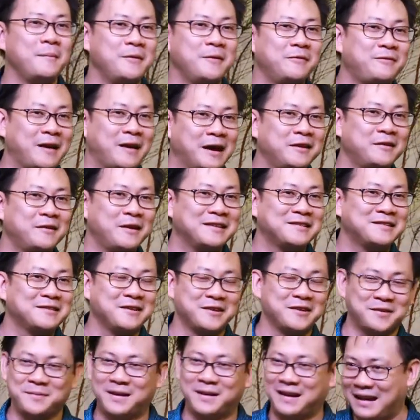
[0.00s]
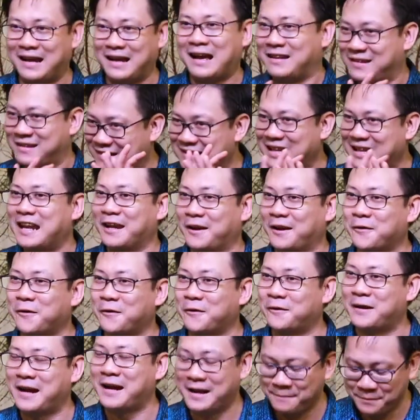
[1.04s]
me Father at church, but I just let it
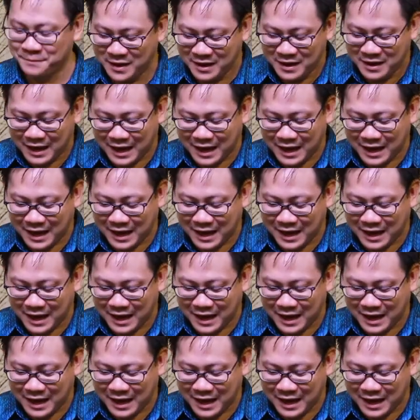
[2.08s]
go, right?